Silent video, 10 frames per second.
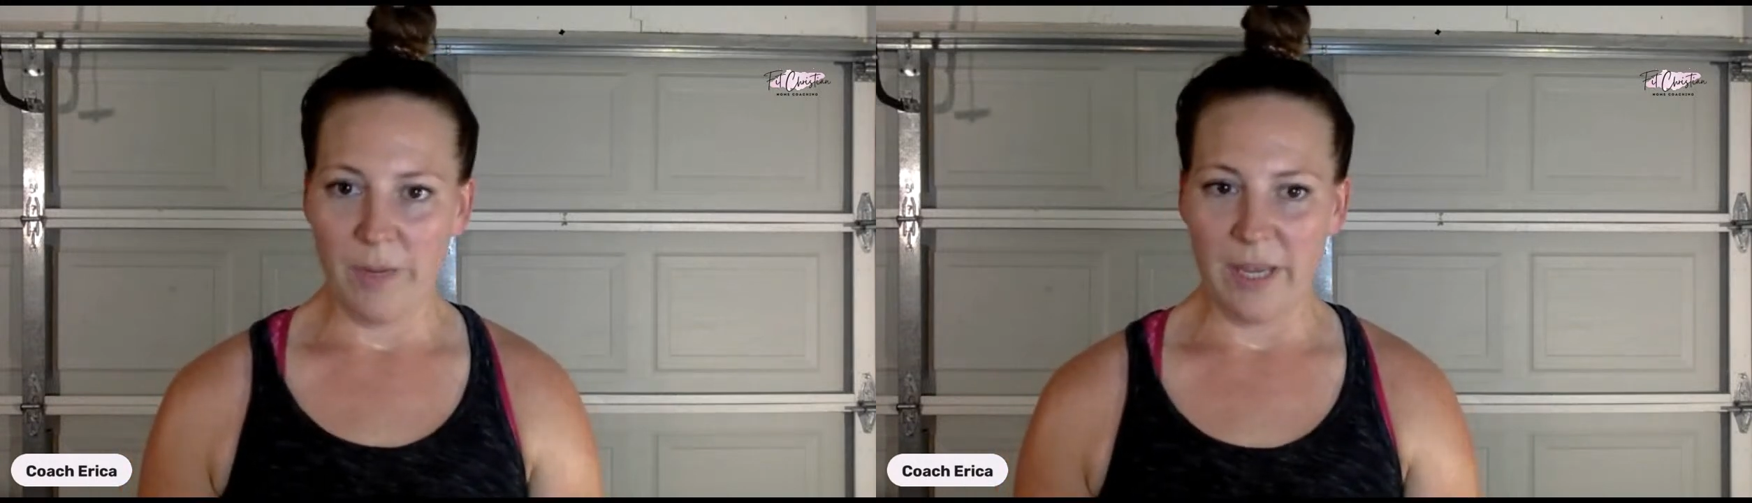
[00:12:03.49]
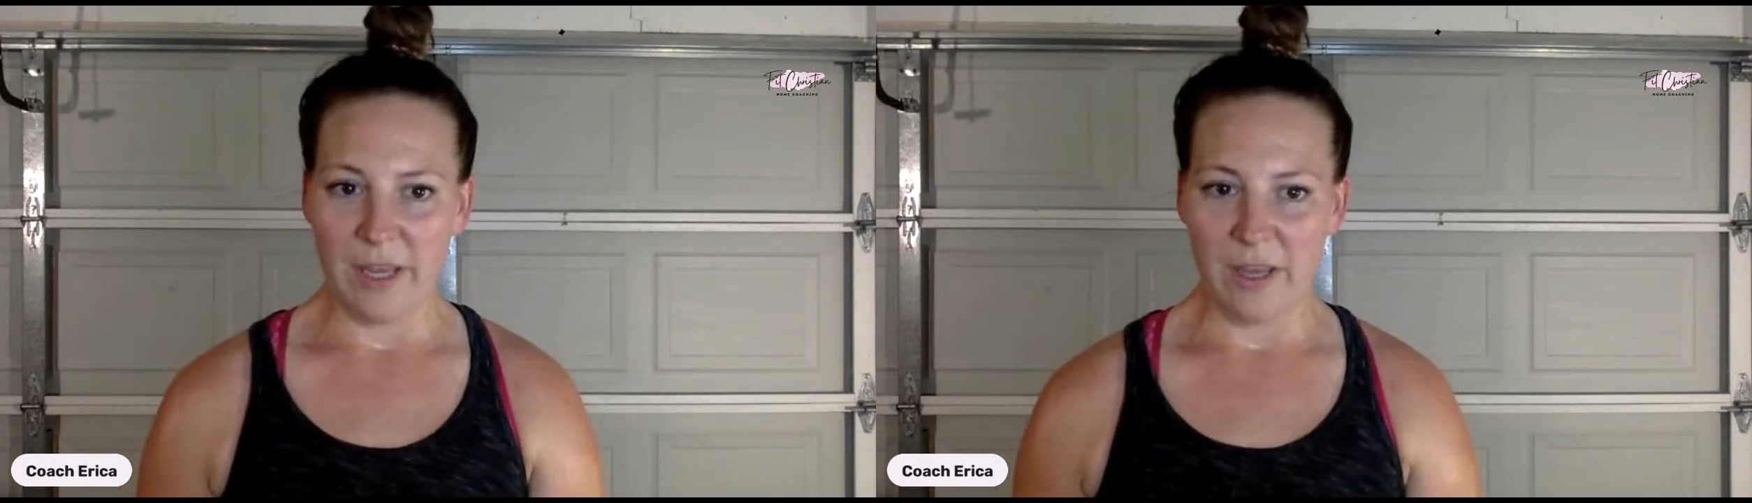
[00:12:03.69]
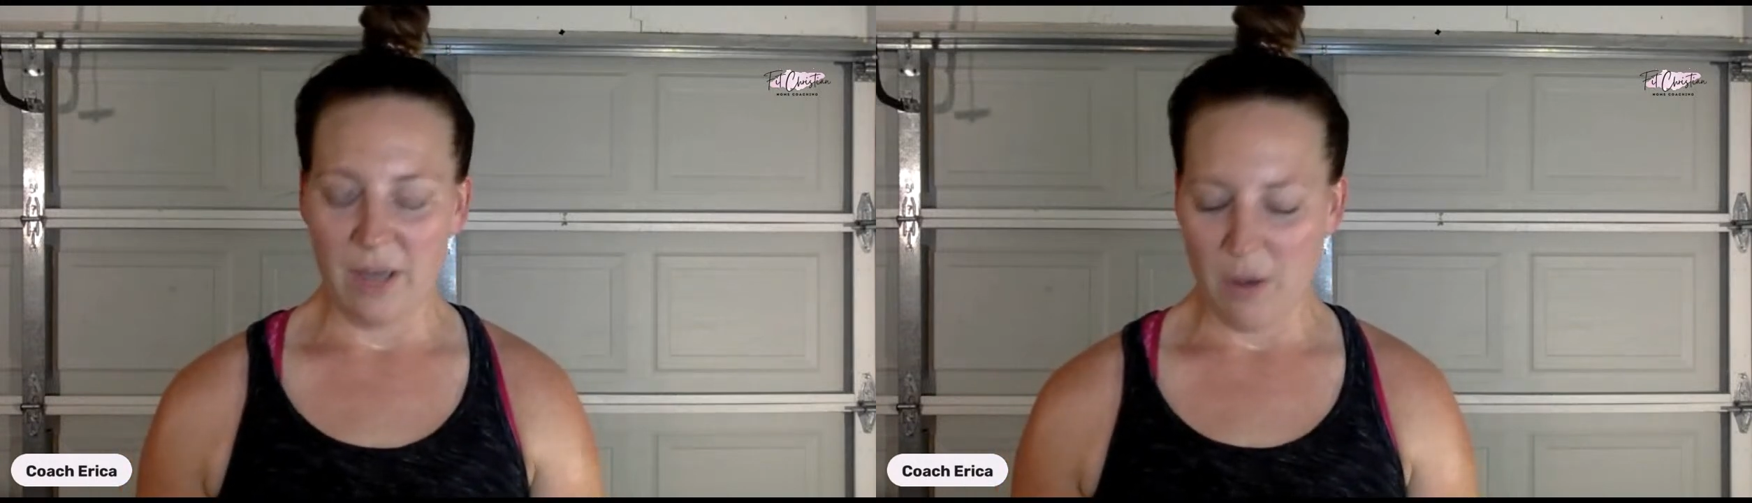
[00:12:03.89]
we get